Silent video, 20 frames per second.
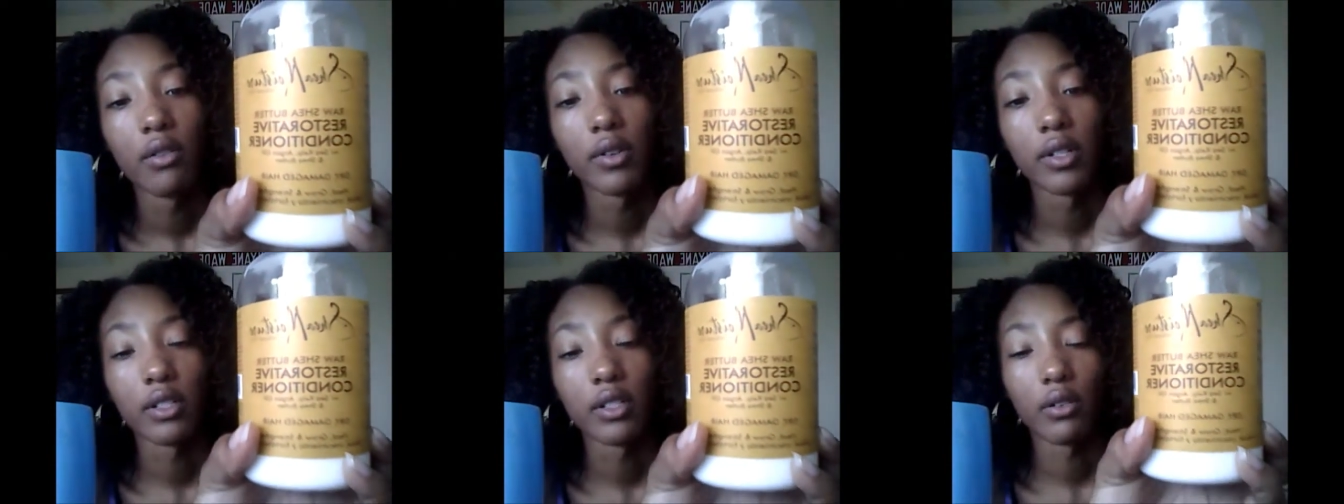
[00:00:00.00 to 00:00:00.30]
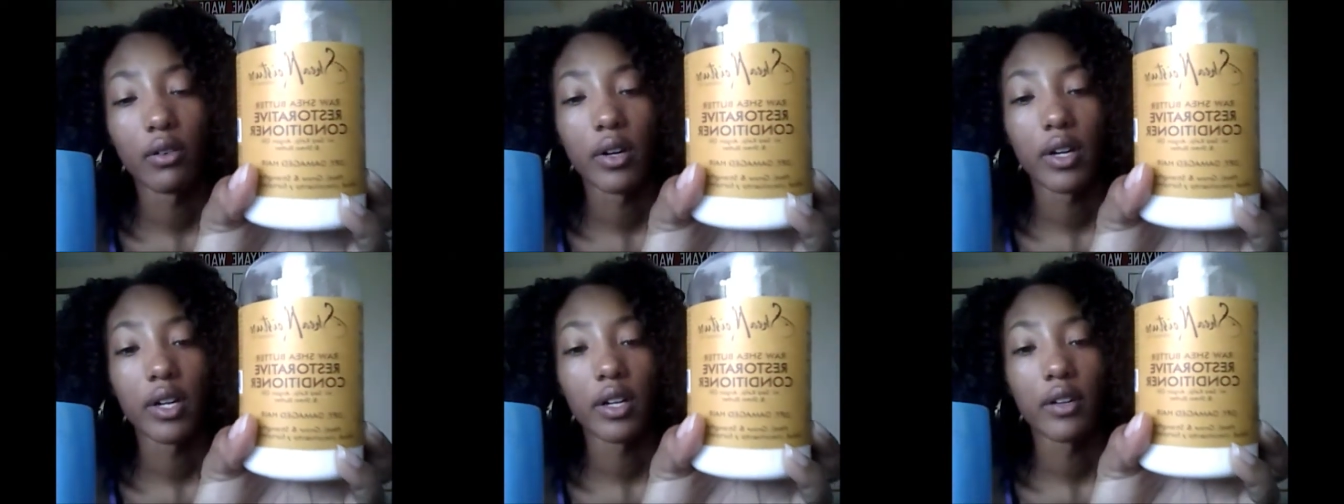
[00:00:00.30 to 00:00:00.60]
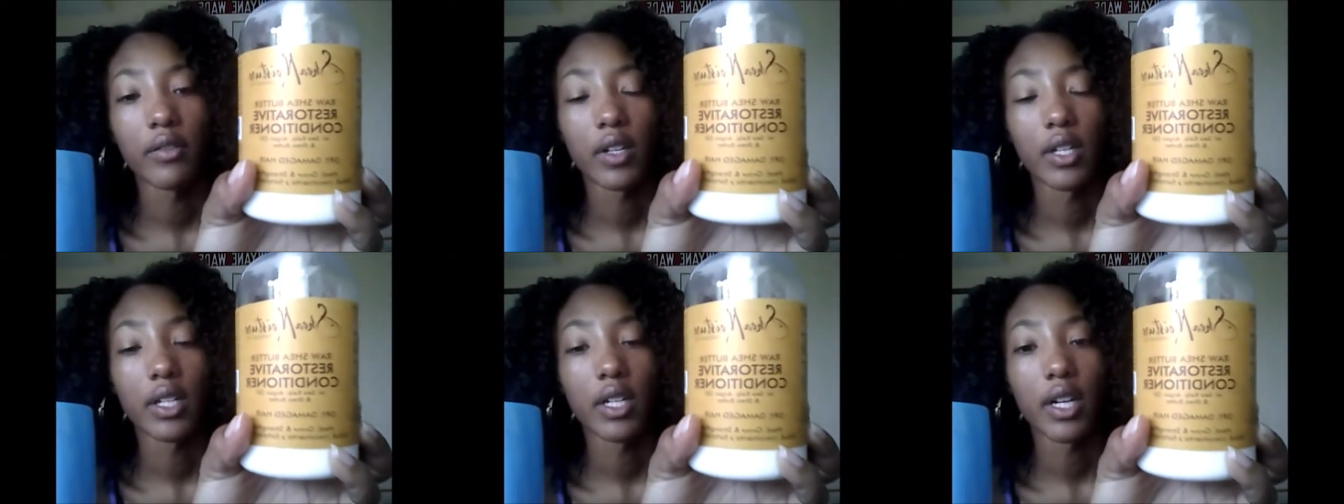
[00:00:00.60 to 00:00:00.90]

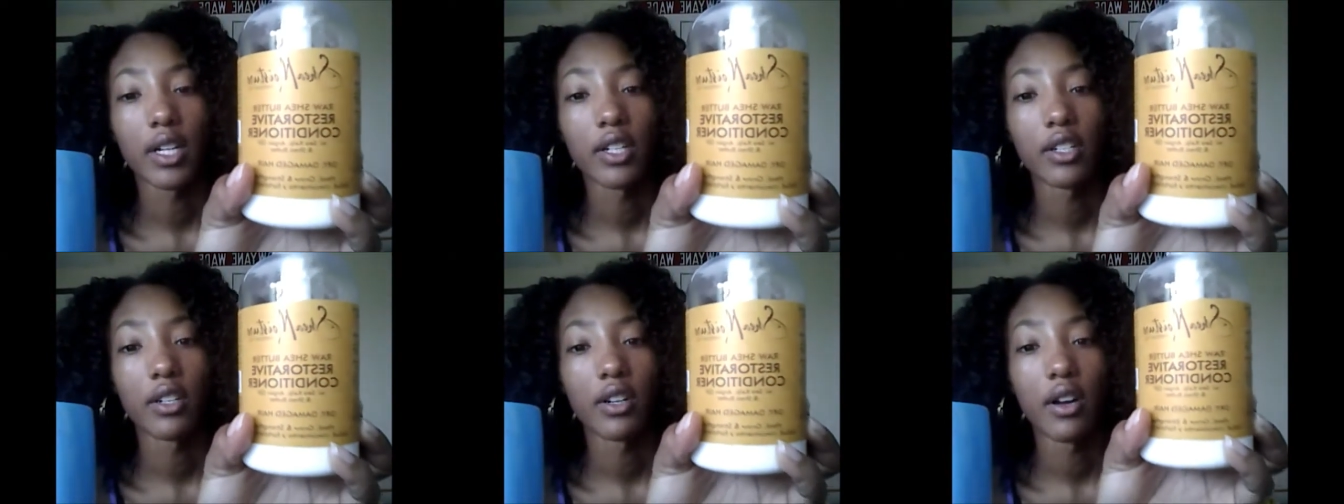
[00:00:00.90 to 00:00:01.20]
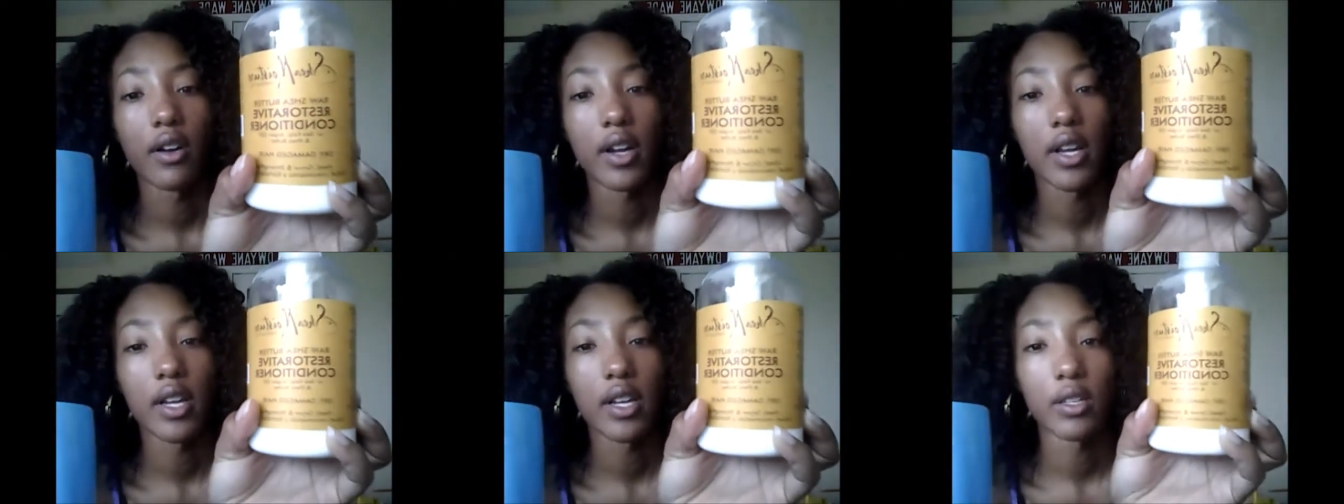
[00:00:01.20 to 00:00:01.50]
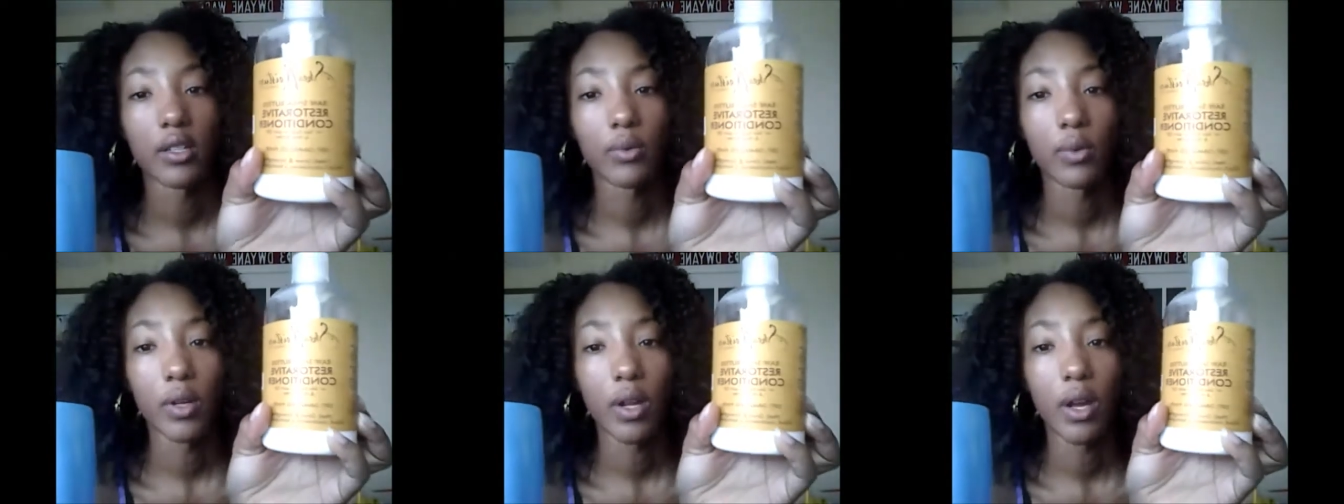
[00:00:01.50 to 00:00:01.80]
Restorative Conditioner,
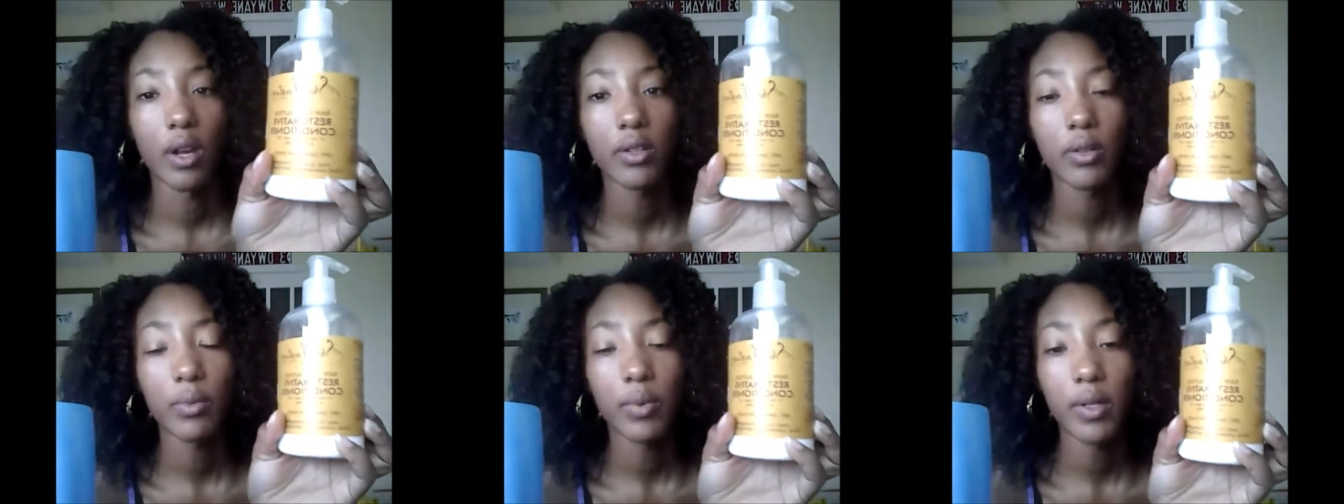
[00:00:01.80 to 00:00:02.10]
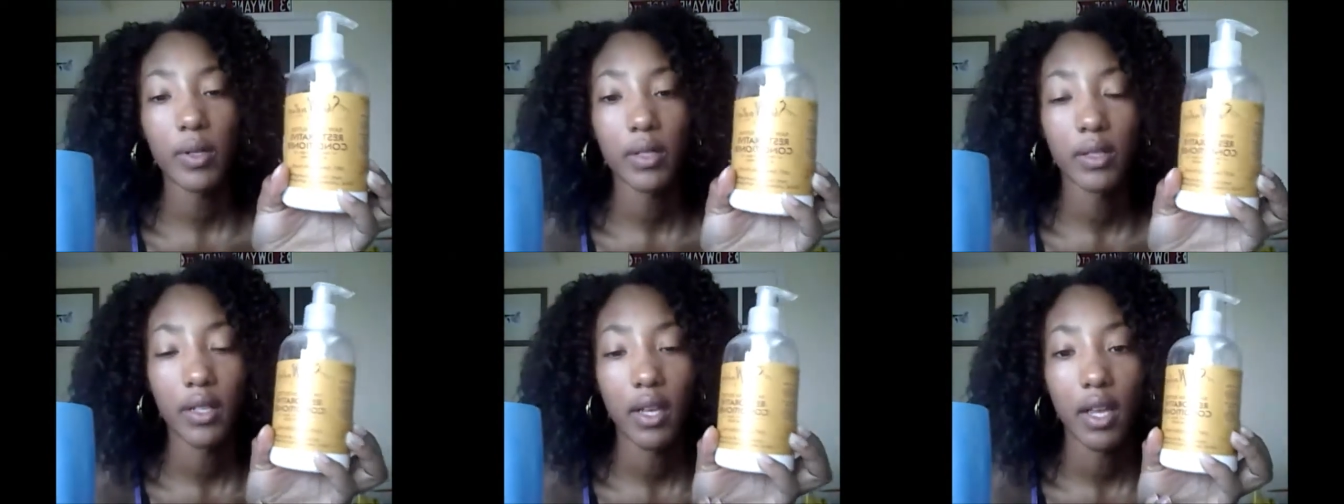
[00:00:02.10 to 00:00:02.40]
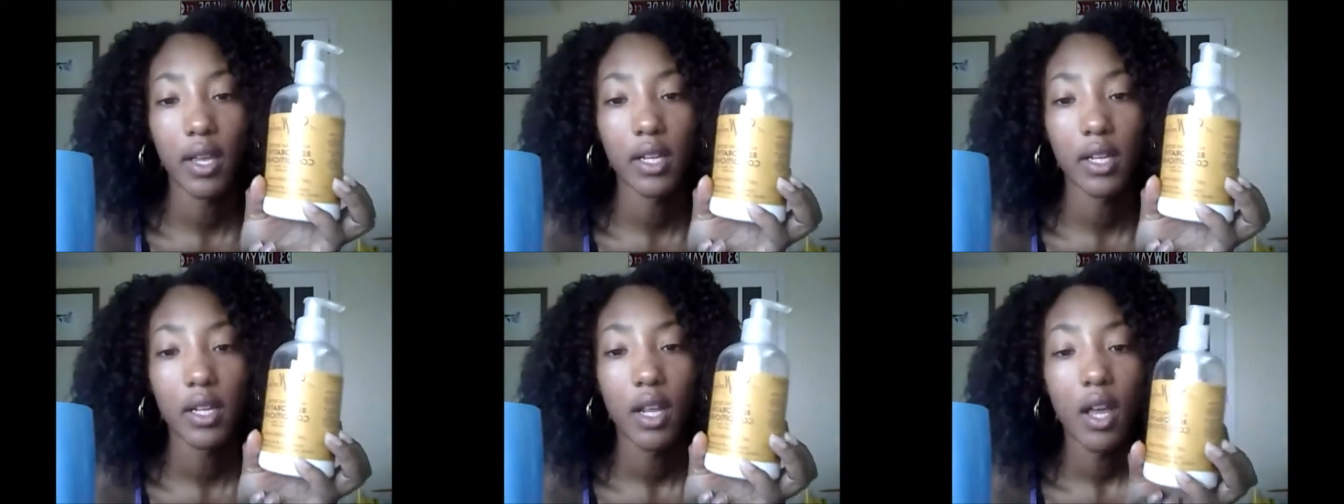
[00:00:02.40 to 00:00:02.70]
is
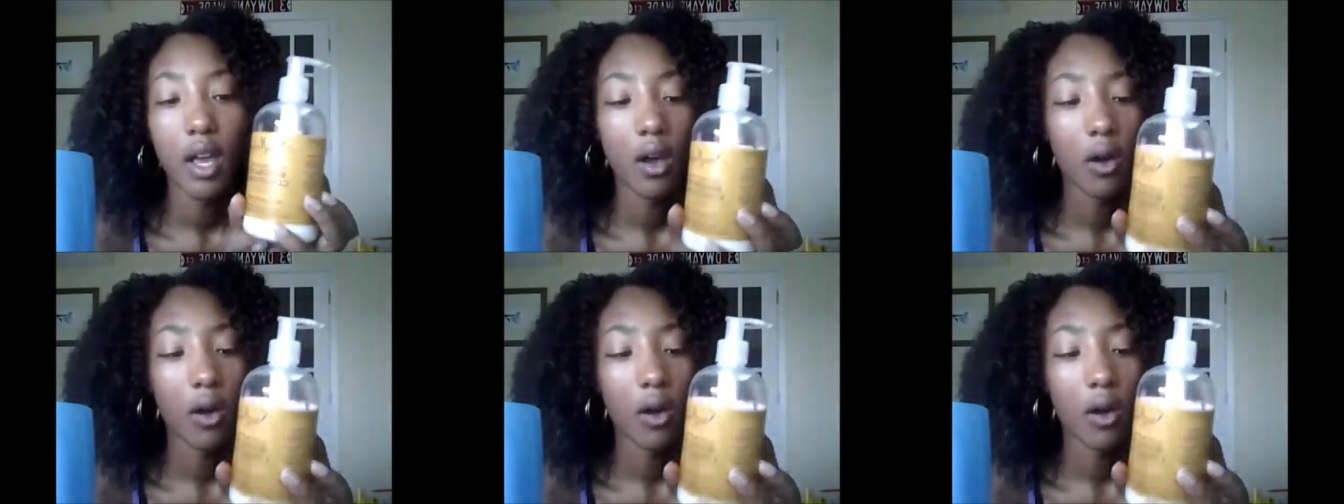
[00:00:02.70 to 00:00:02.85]
100%